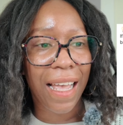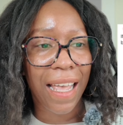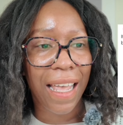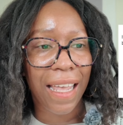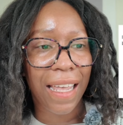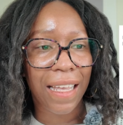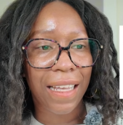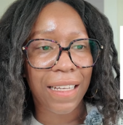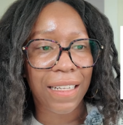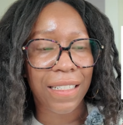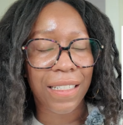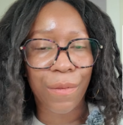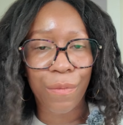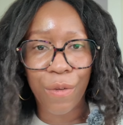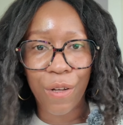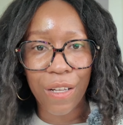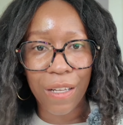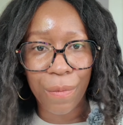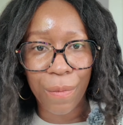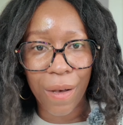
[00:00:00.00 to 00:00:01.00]
and
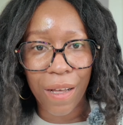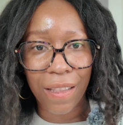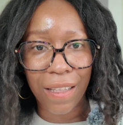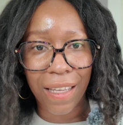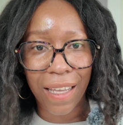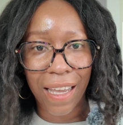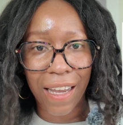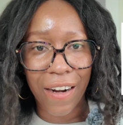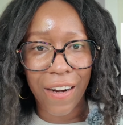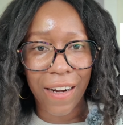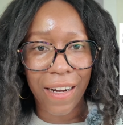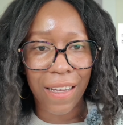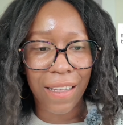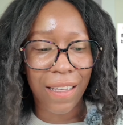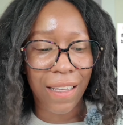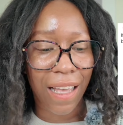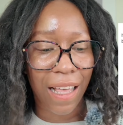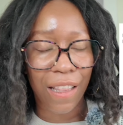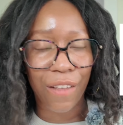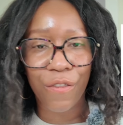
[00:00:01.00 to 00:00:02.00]
Boca Apothecary,
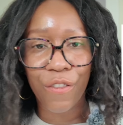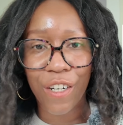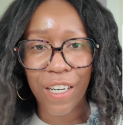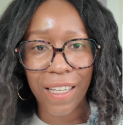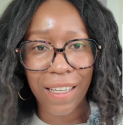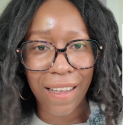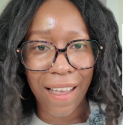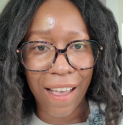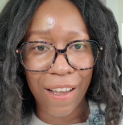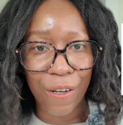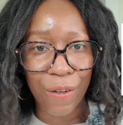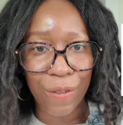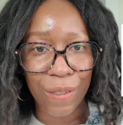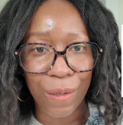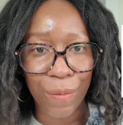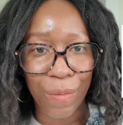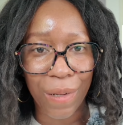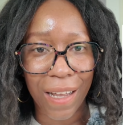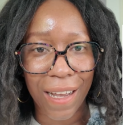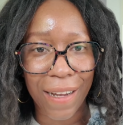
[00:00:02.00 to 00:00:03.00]
California Candle
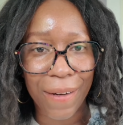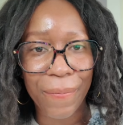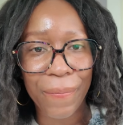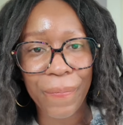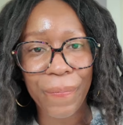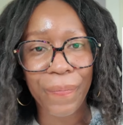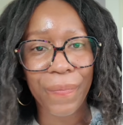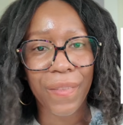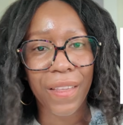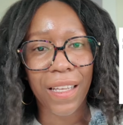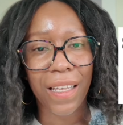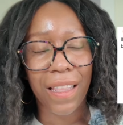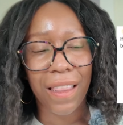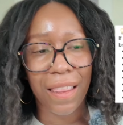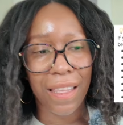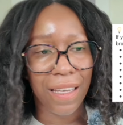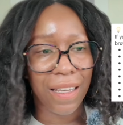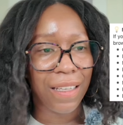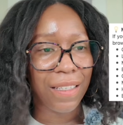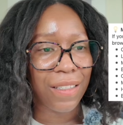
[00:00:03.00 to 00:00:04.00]
Supply.
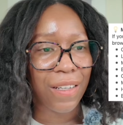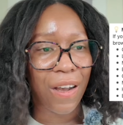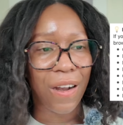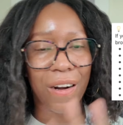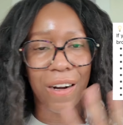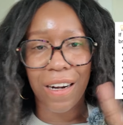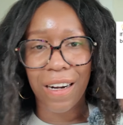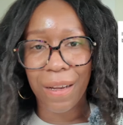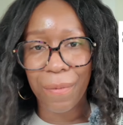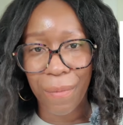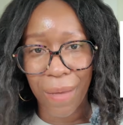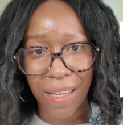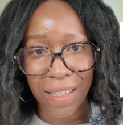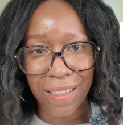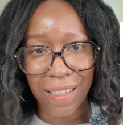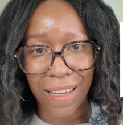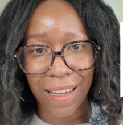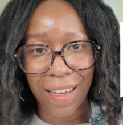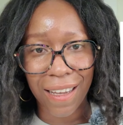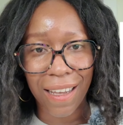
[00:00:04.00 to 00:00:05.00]
These are
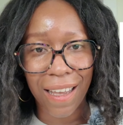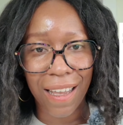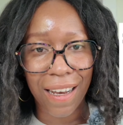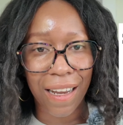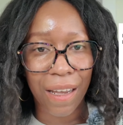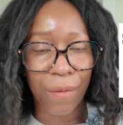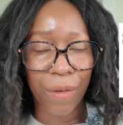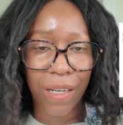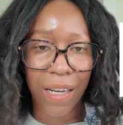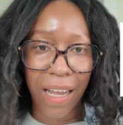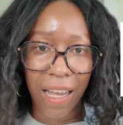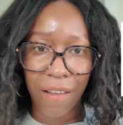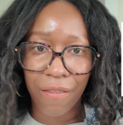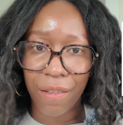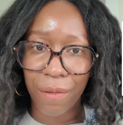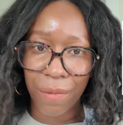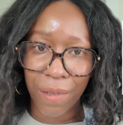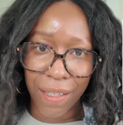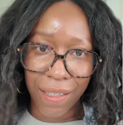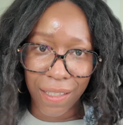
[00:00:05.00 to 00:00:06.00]
amazing, and I'm going to have
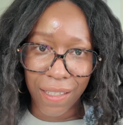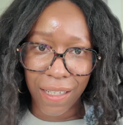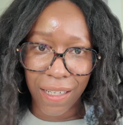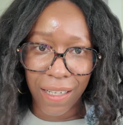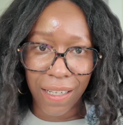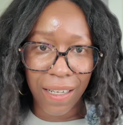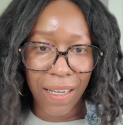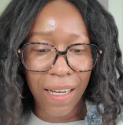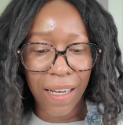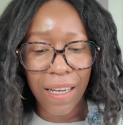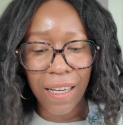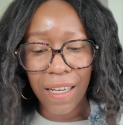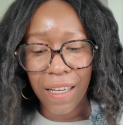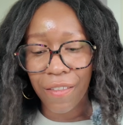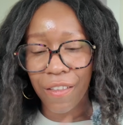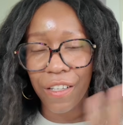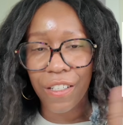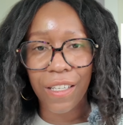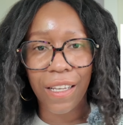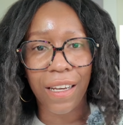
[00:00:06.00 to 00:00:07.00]
them listed.
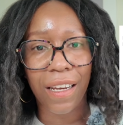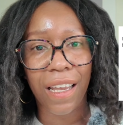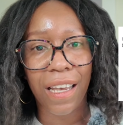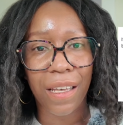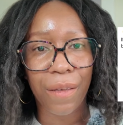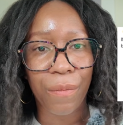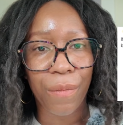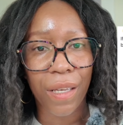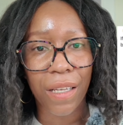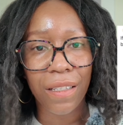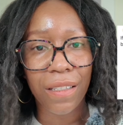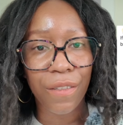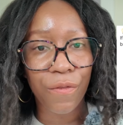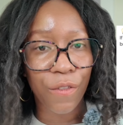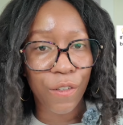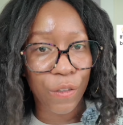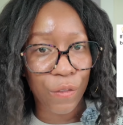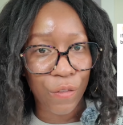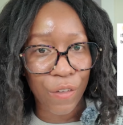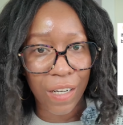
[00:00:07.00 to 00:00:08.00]
If there's any I missed,
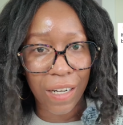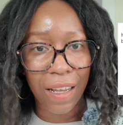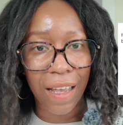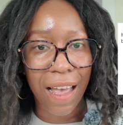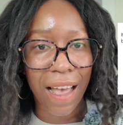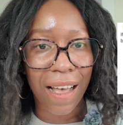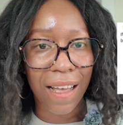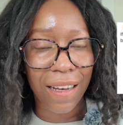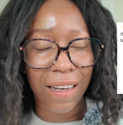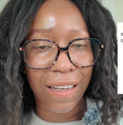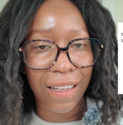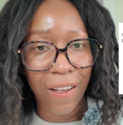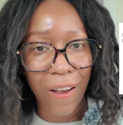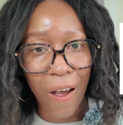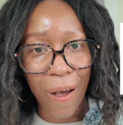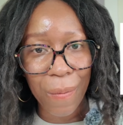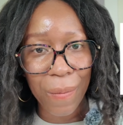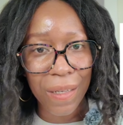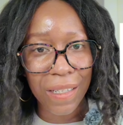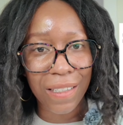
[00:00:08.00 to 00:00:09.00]
feel free to add in the
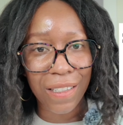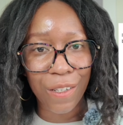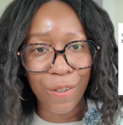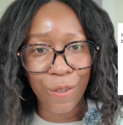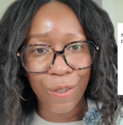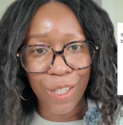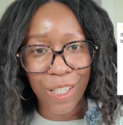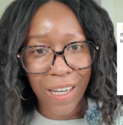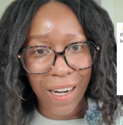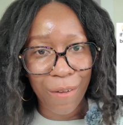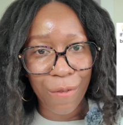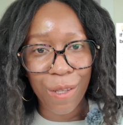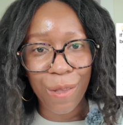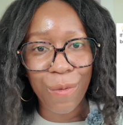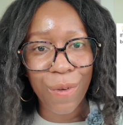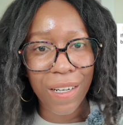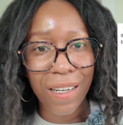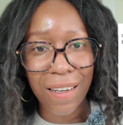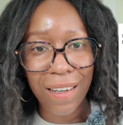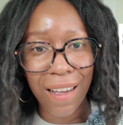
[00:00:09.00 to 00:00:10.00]
comments, so share
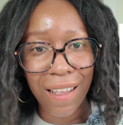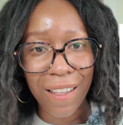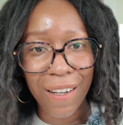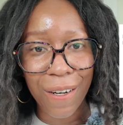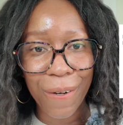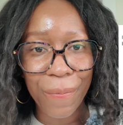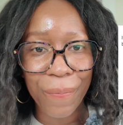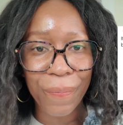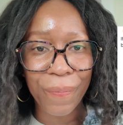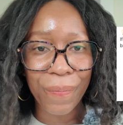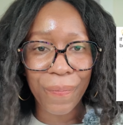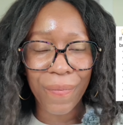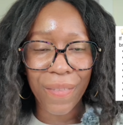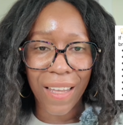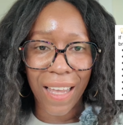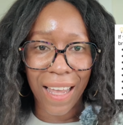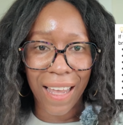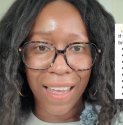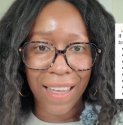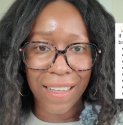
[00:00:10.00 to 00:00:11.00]
with one another
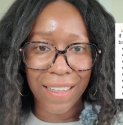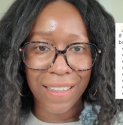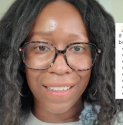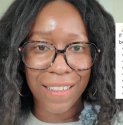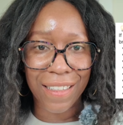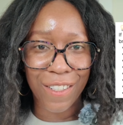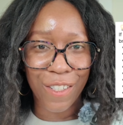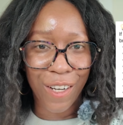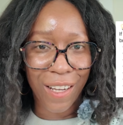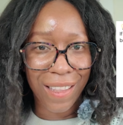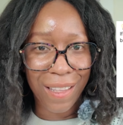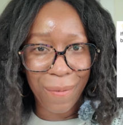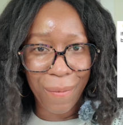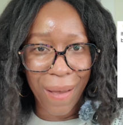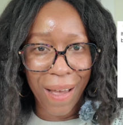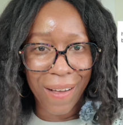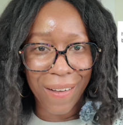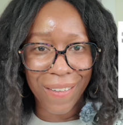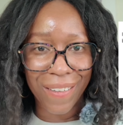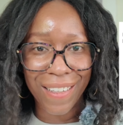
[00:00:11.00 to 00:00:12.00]
and check them
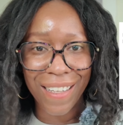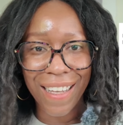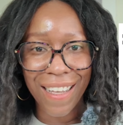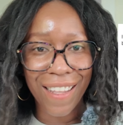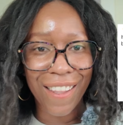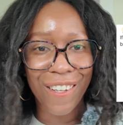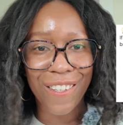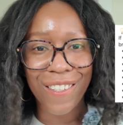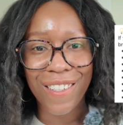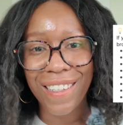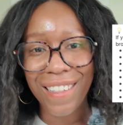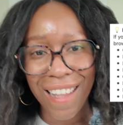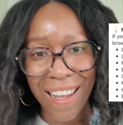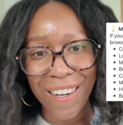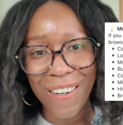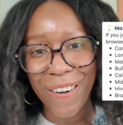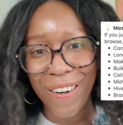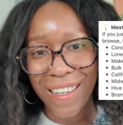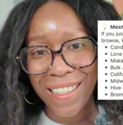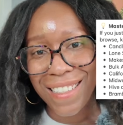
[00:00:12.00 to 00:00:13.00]
out. There's a lot
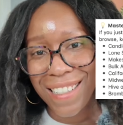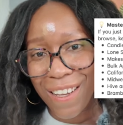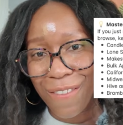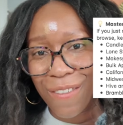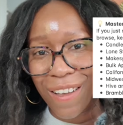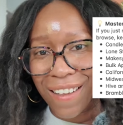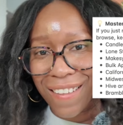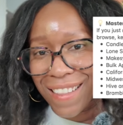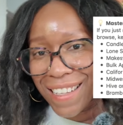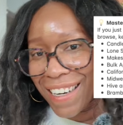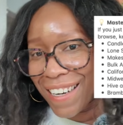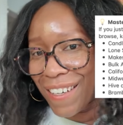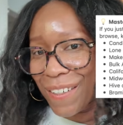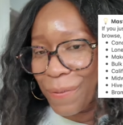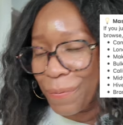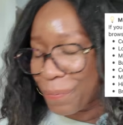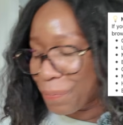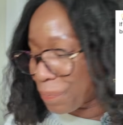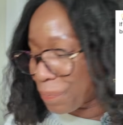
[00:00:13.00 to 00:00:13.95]
of great stuff out there.